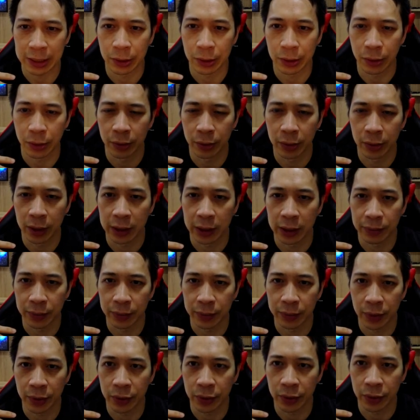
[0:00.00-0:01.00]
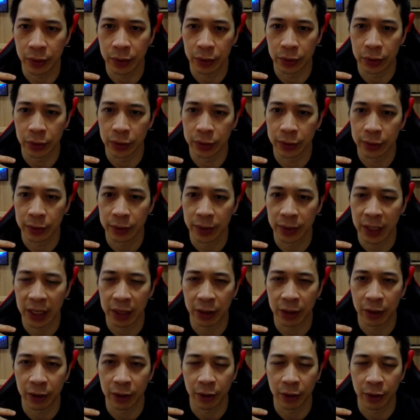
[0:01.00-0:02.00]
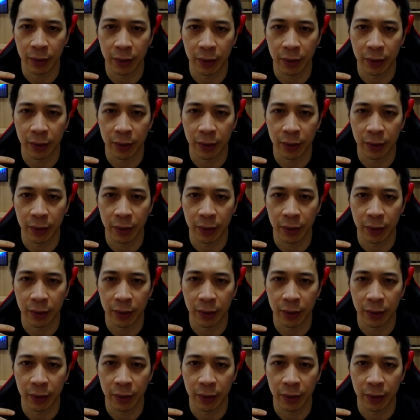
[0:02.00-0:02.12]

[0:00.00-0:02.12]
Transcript: to. They're Google. They're a